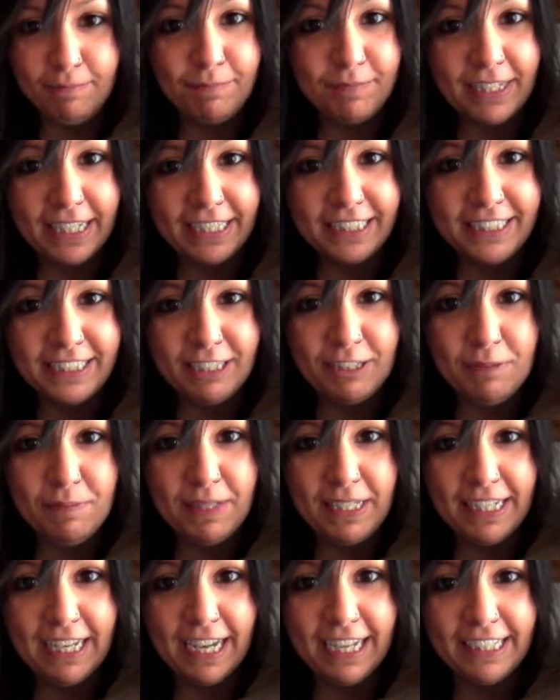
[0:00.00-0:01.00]
It's going to
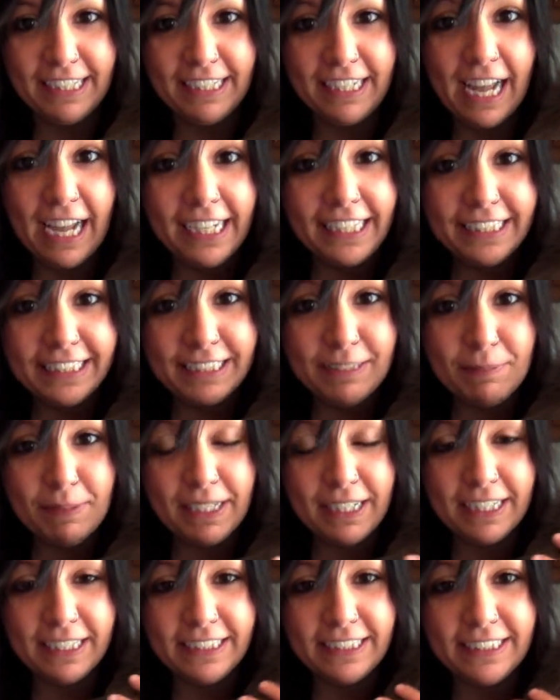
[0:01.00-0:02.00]
be kind of nice
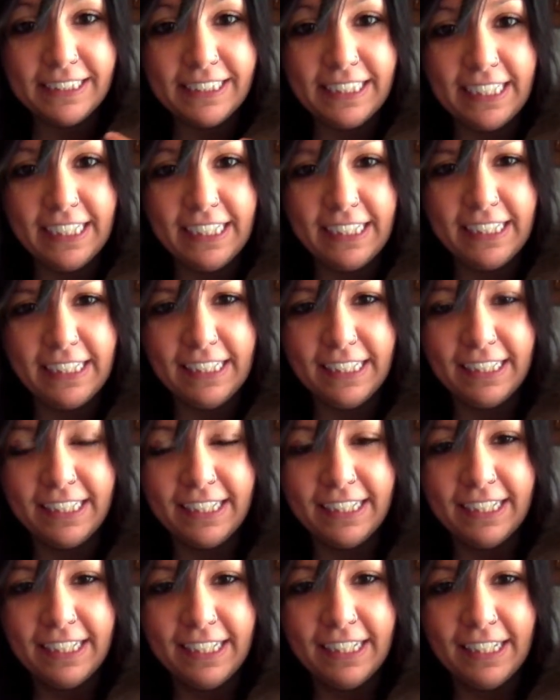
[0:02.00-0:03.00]
because he
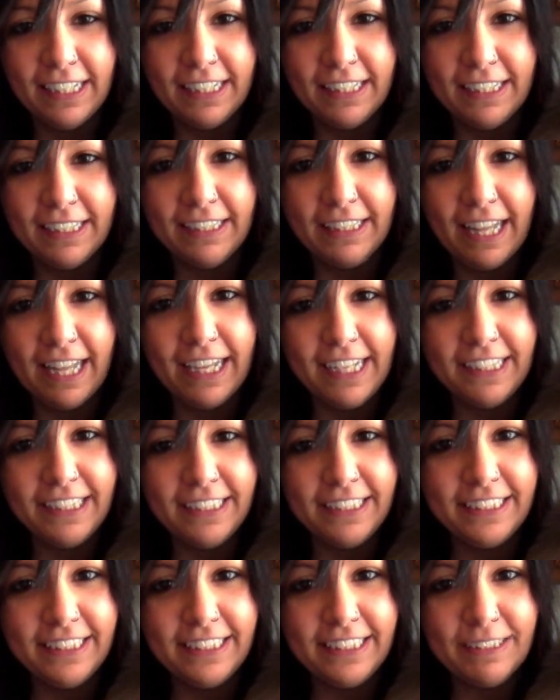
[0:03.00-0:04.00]

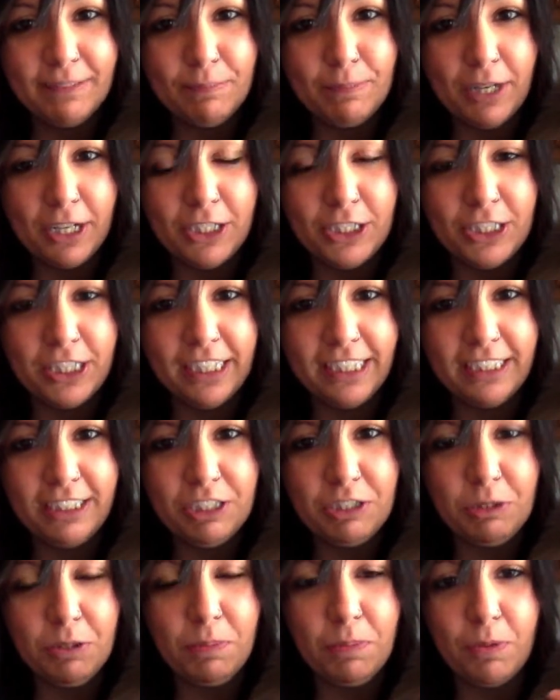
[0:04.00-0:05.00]
likes brushing
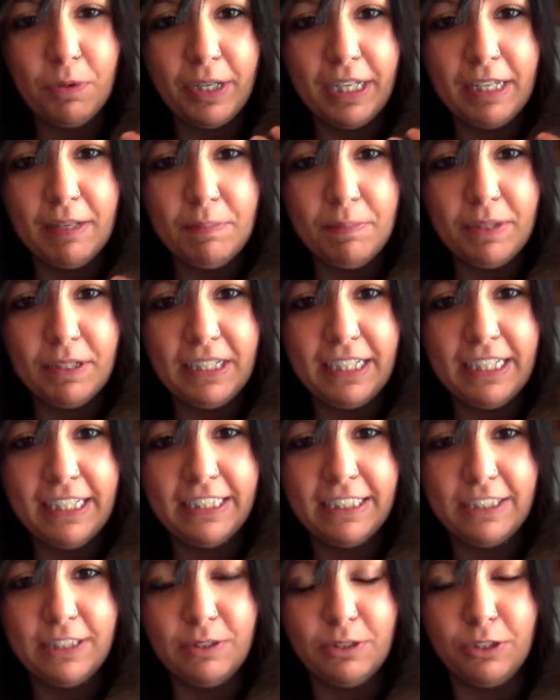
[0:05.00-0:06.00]
to a point, but he
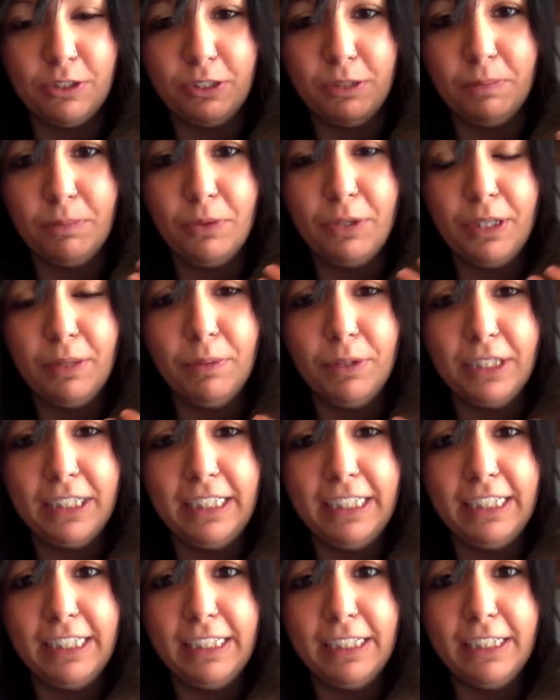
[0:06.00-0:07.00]
gets to a certain point where
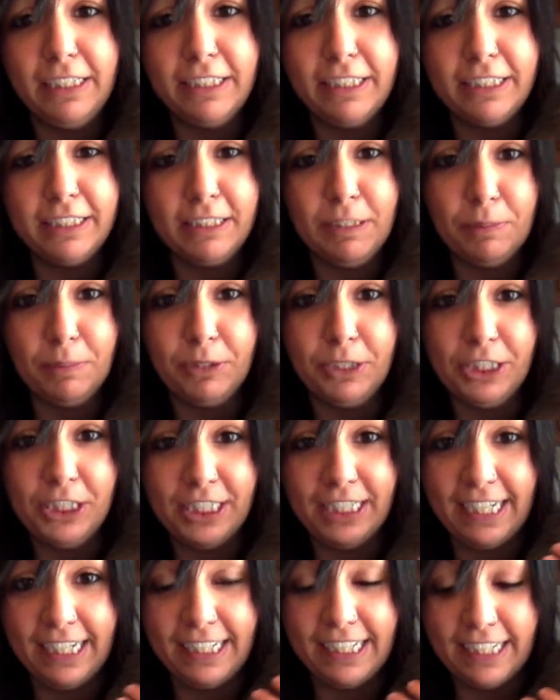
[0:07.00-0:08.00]
he doesn't
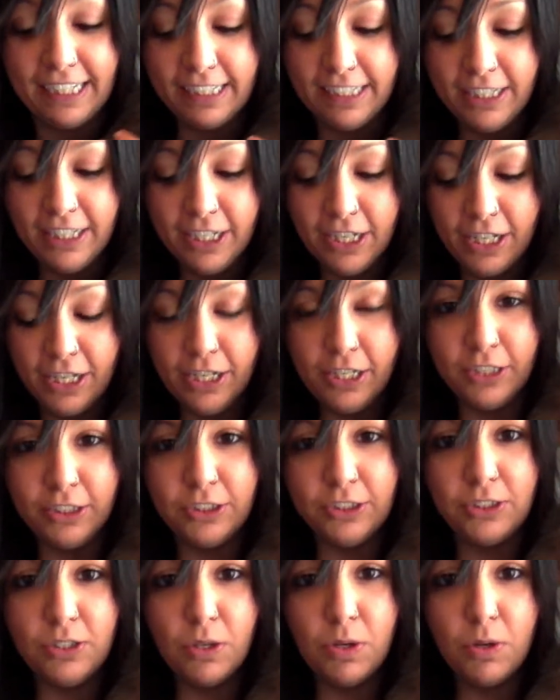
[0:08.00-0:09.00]
appreciate it.
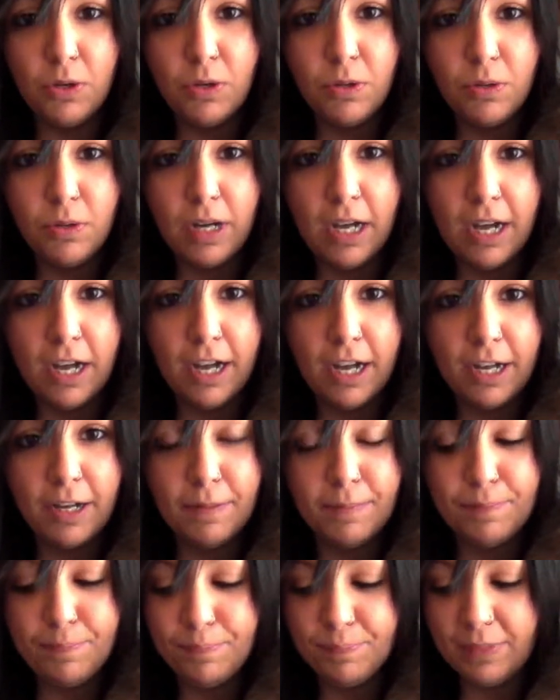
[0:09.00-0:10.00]
So
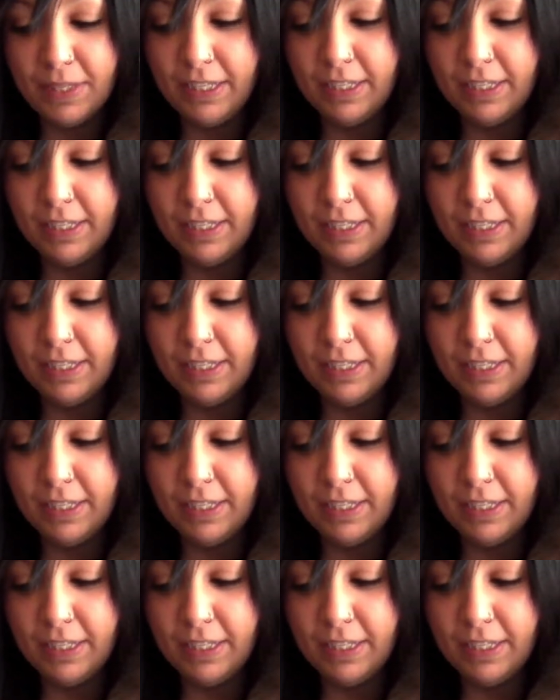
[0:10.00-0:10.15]
I'm